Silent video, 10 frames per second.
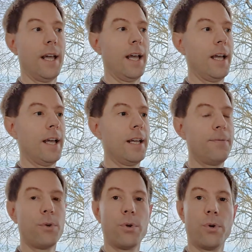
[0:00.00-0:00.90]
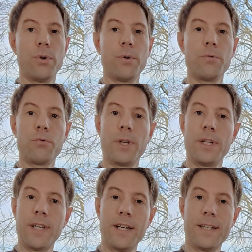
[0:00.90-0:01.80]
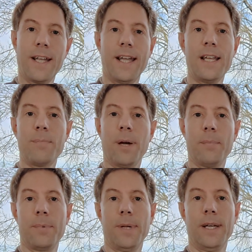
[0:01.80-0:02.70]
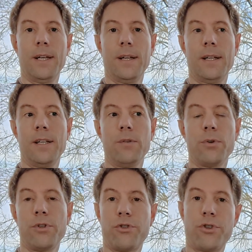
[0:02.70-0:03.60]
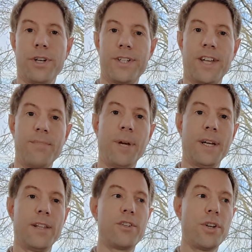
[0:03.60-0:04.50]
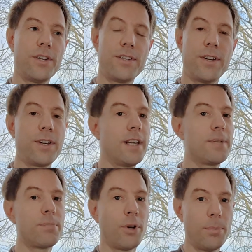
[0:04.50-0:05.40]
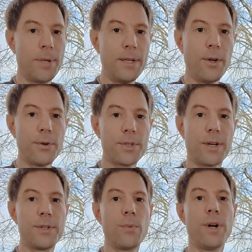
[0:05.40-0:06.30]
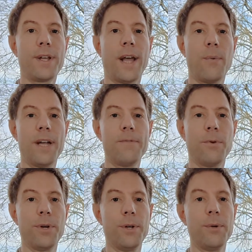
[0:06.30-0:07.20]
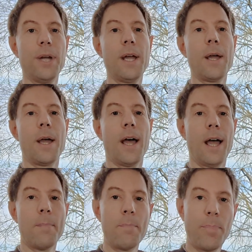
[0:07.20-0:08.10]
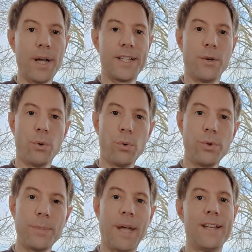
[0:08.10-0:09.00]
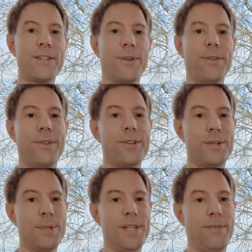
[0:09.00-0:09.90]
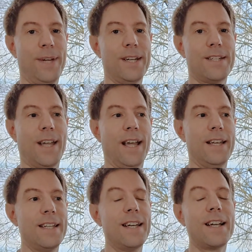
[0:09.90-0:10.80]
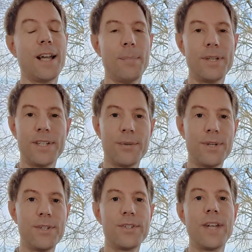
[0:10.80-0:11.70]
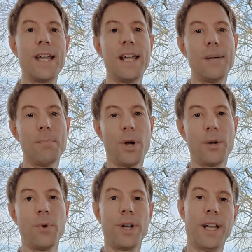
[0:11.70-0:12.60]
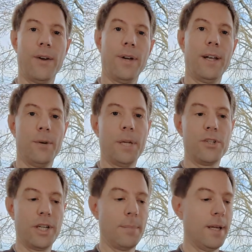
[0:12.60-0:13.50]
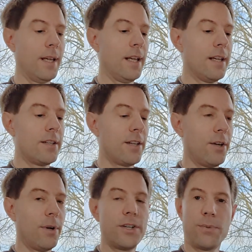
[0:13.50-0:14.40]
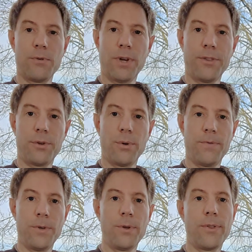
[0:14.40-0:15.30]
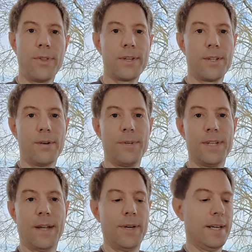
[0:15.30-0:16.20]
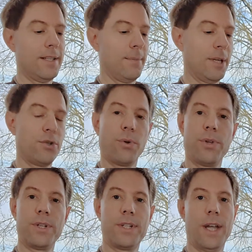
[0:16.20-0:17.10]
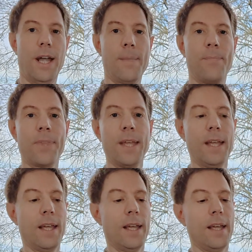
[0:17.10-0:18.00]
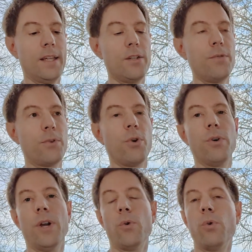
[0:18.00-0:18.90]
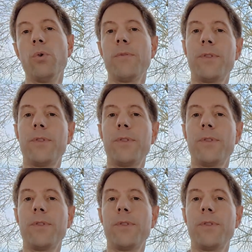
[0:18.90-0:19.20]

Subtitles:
And if you're intending to get a heat pump in order to try and save money, the chances are it's probably not going to work that way for you. But it all depends on the specifics, and in a couple of situations, it might work out a little bit cheaper. So I just want to run through a few of the things that I've written down here to make sure that you've got all